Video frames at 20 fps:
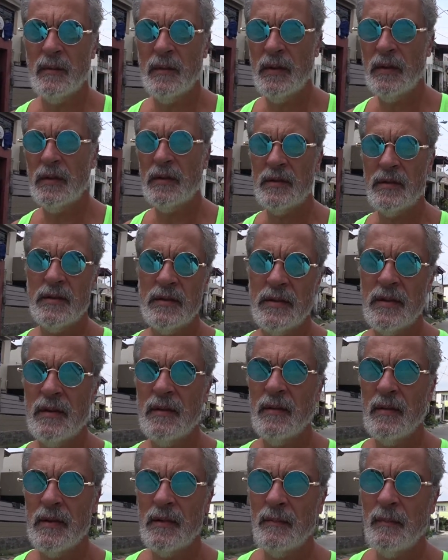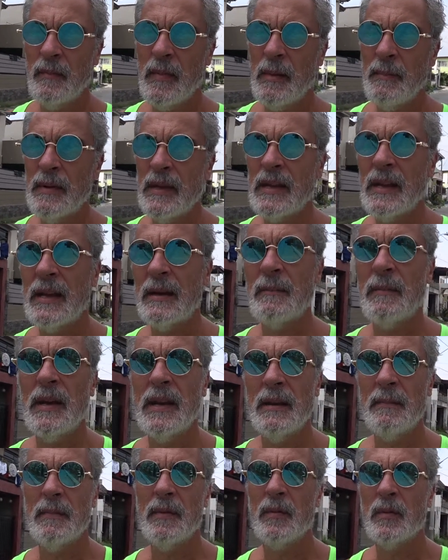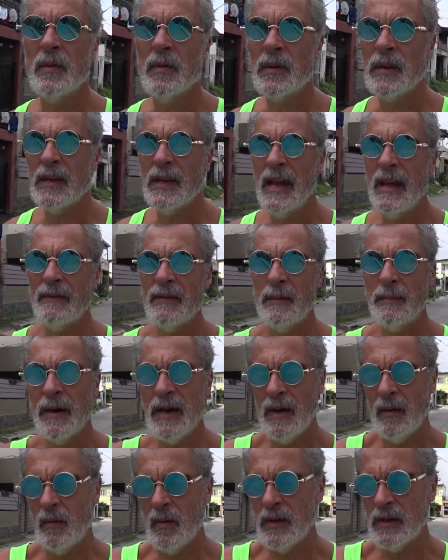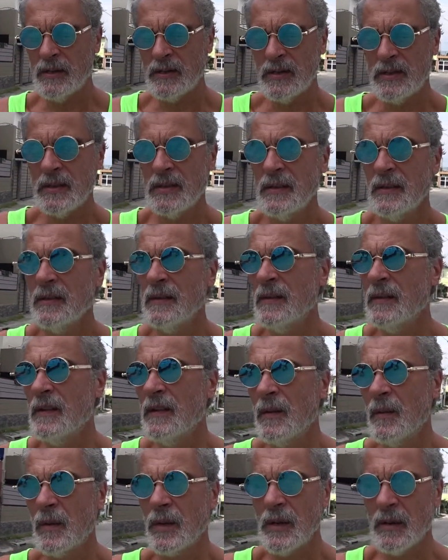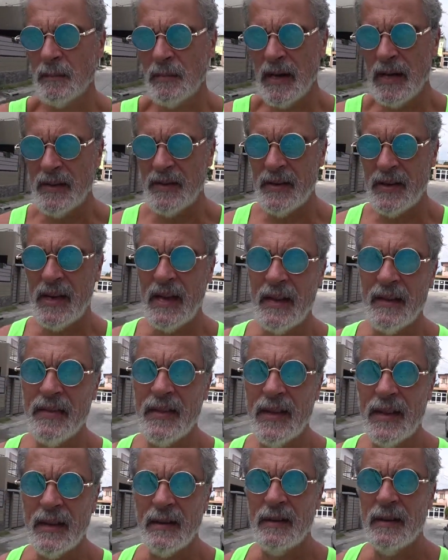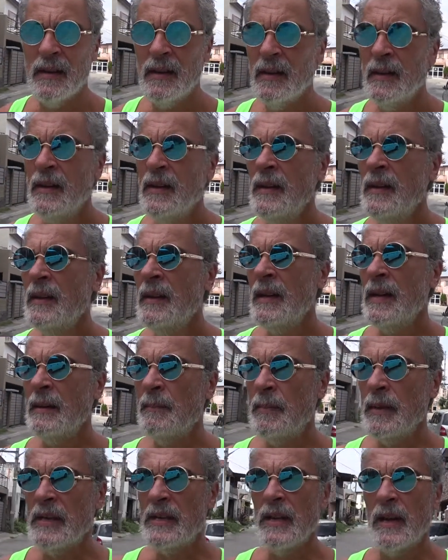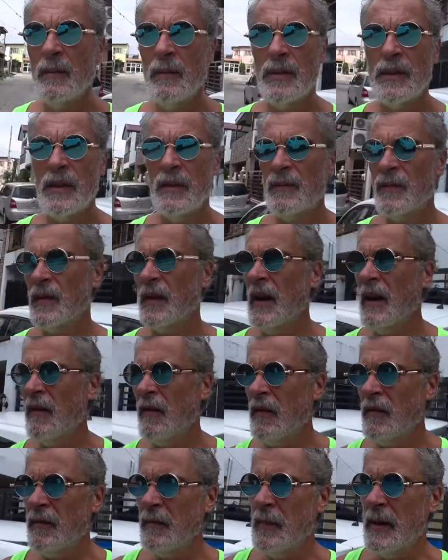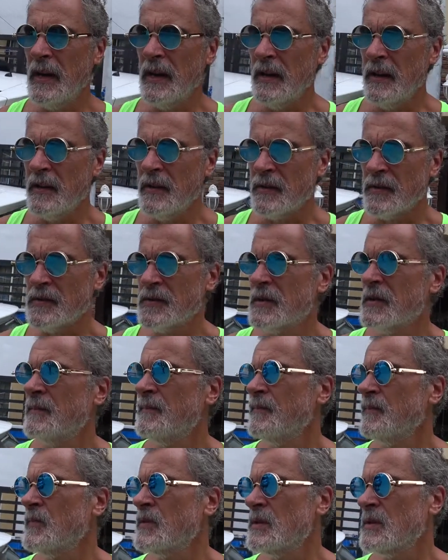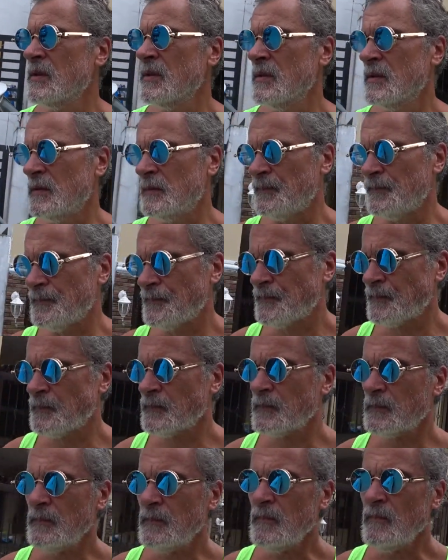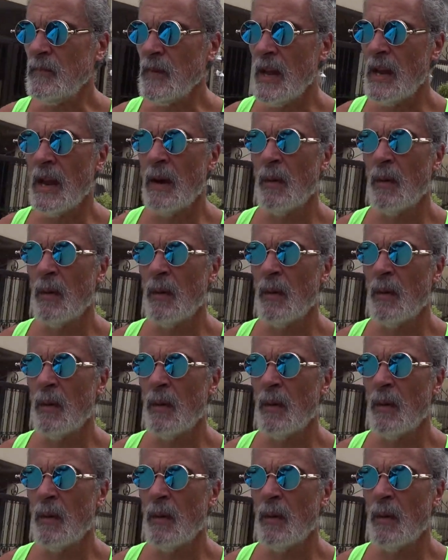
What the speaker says: It's maybe a lot of money, but we're only gonna have to buy it once. We're gonna buy the damn thing and be done with it for however many years. So, and I